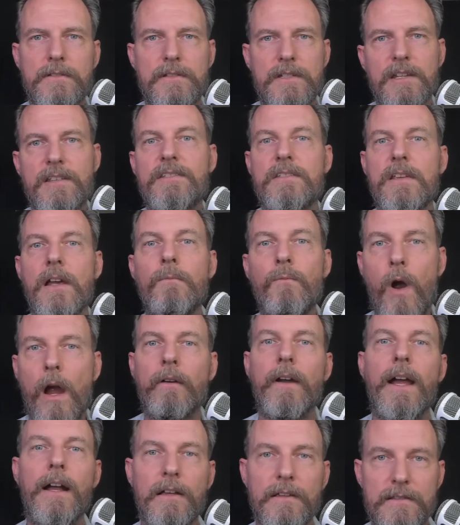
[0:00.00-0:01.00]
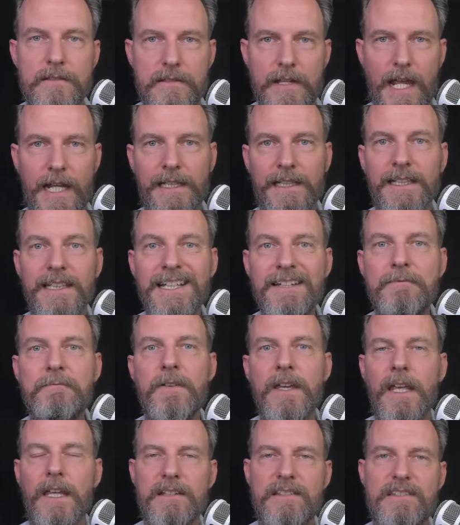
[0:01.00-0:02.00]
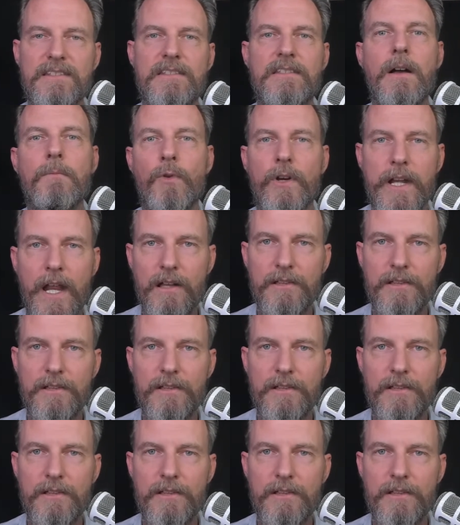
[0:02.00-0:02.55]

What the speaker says: to somewhere else and living someone